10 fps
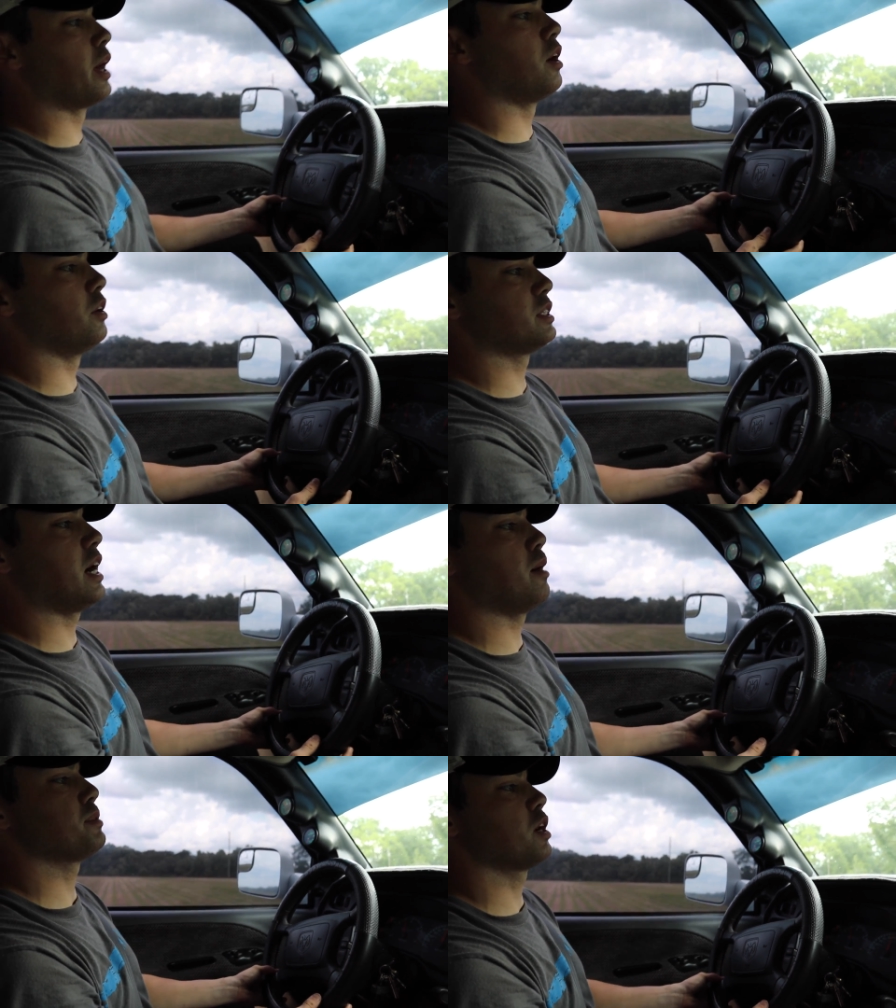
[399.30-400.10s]
at all
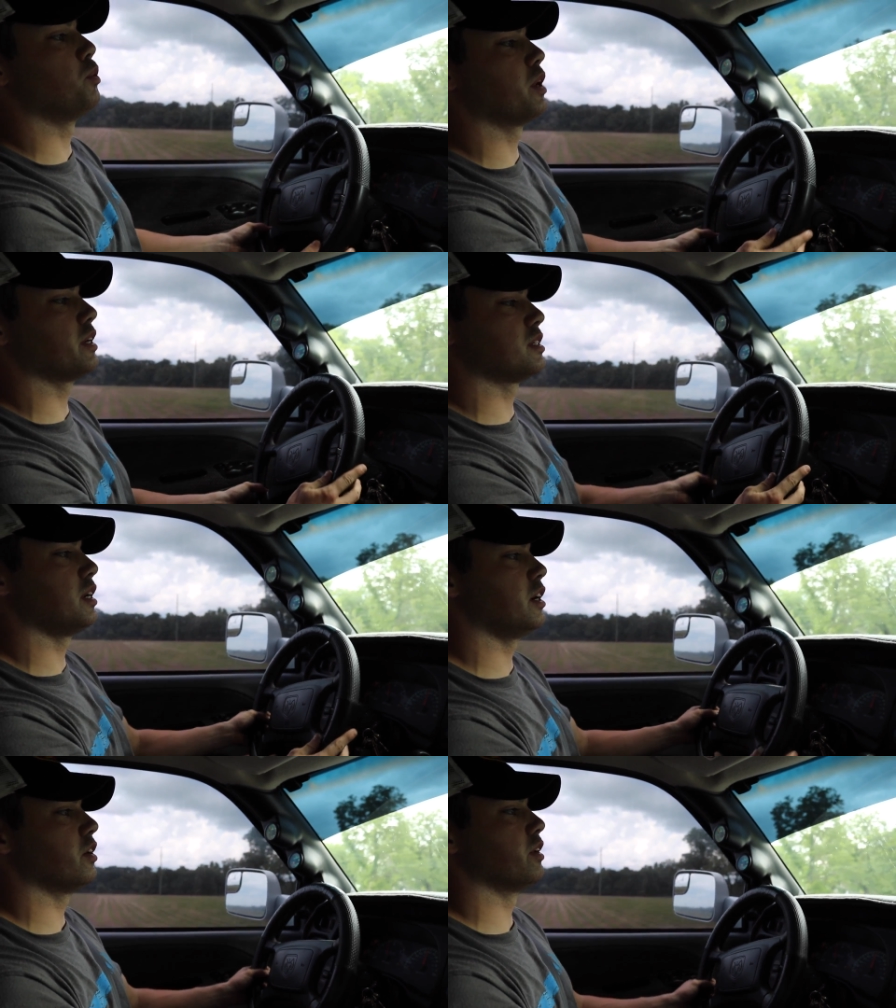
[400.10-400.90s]
times I don't want to sit
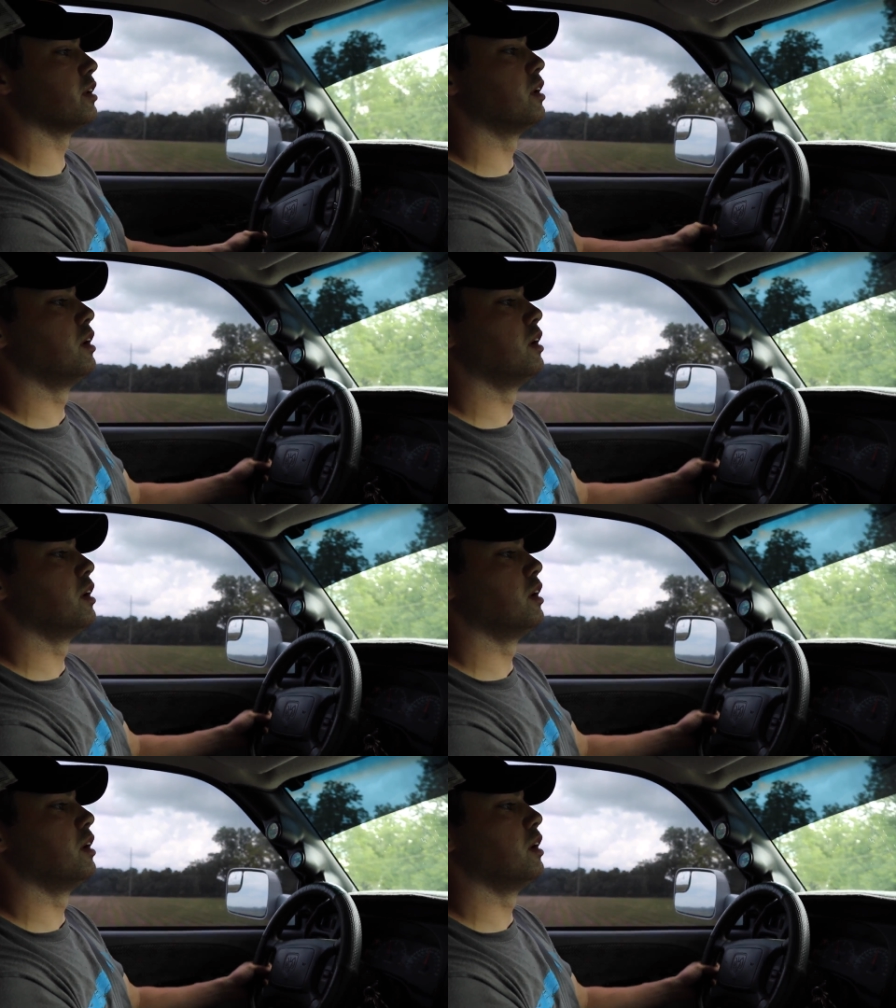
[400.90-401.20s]
here and